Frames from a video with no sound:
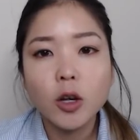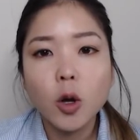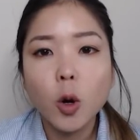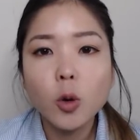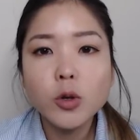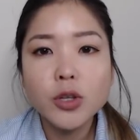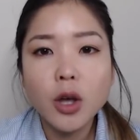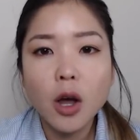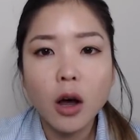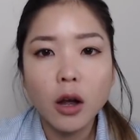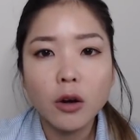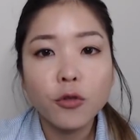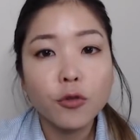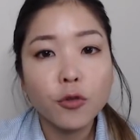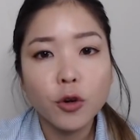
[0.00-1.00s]
goes
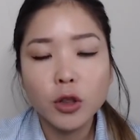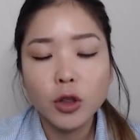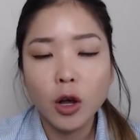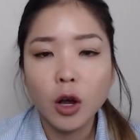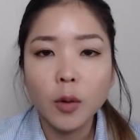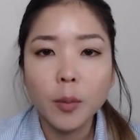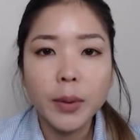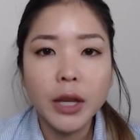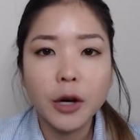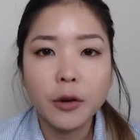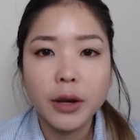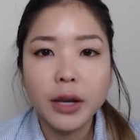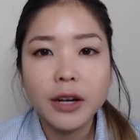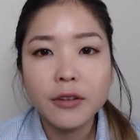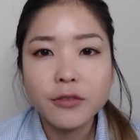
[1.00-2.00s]
on for a long
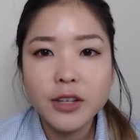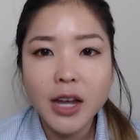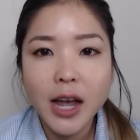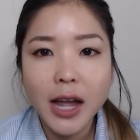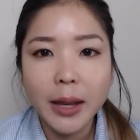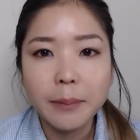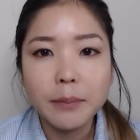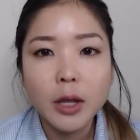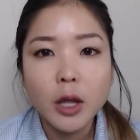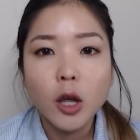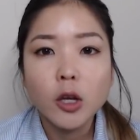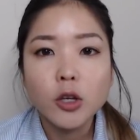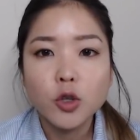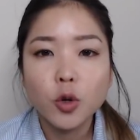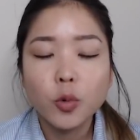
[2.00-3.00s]
period of time.
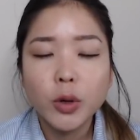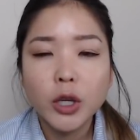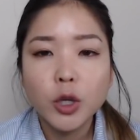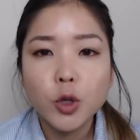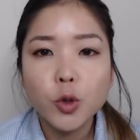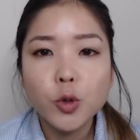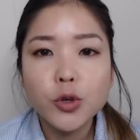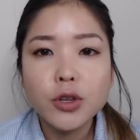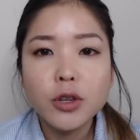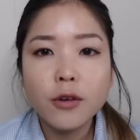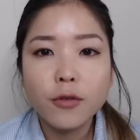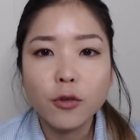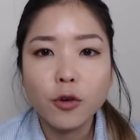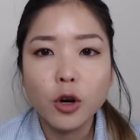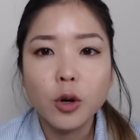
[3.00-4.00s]
So we use the
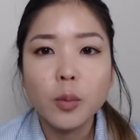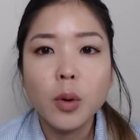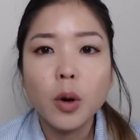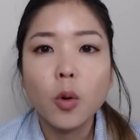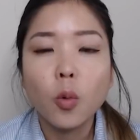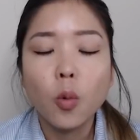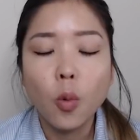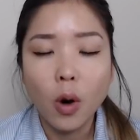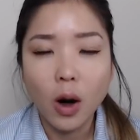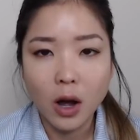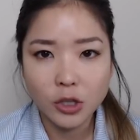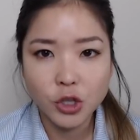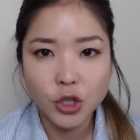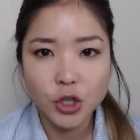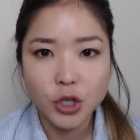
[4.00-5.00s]
verb
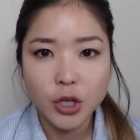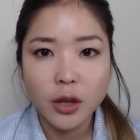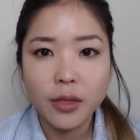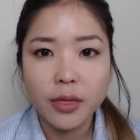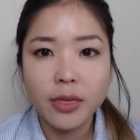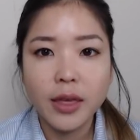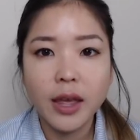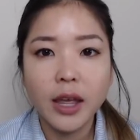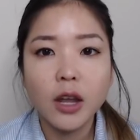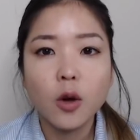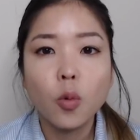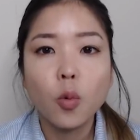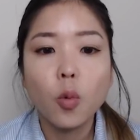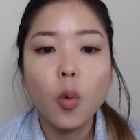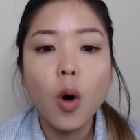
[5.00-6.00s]
watch. They
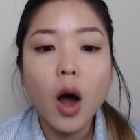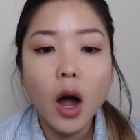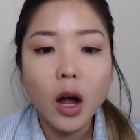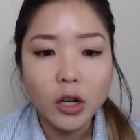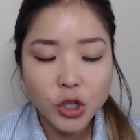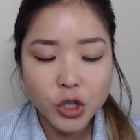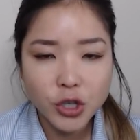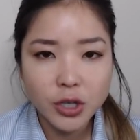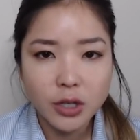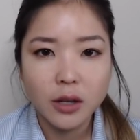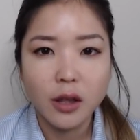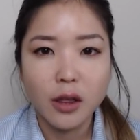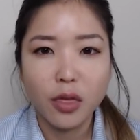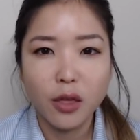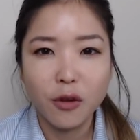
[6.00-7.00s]
watched
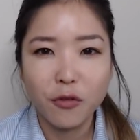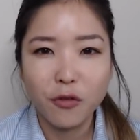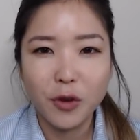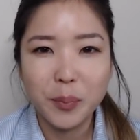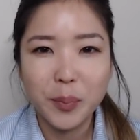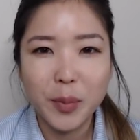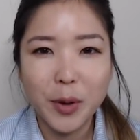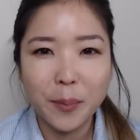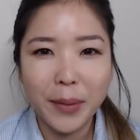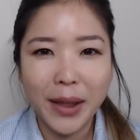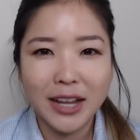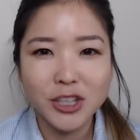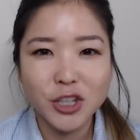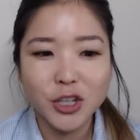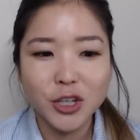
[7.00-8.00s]
the football
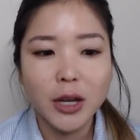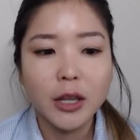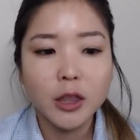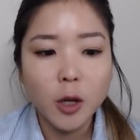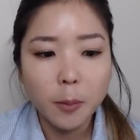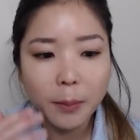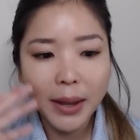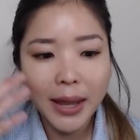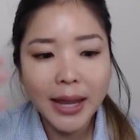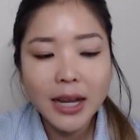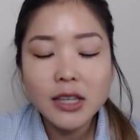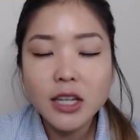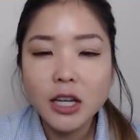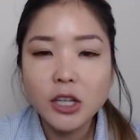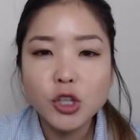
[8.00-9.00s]
match. They're paying
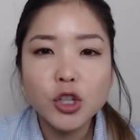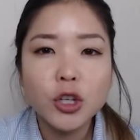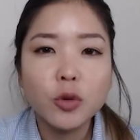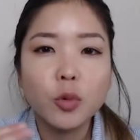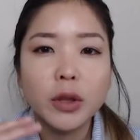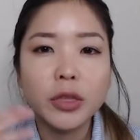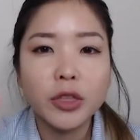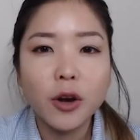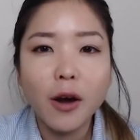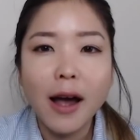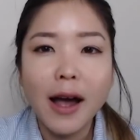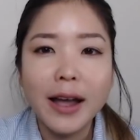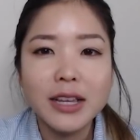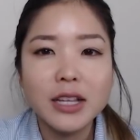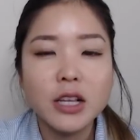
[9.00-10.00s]
attention with their
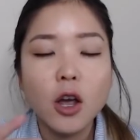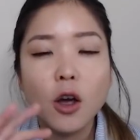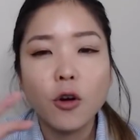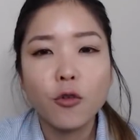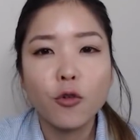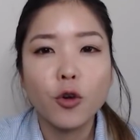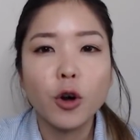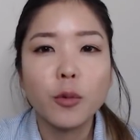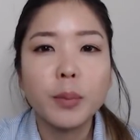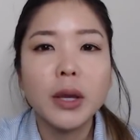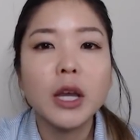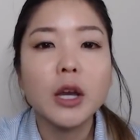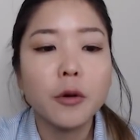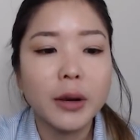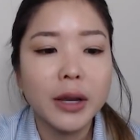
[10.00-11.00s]
eyes for a
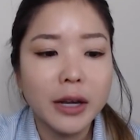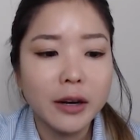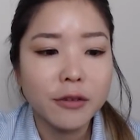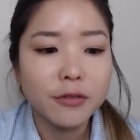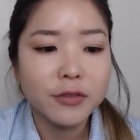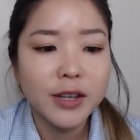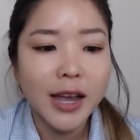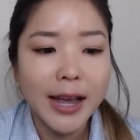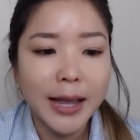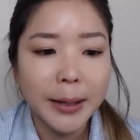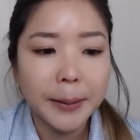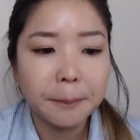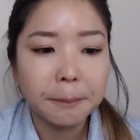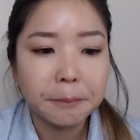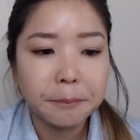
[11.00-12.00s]
period of time.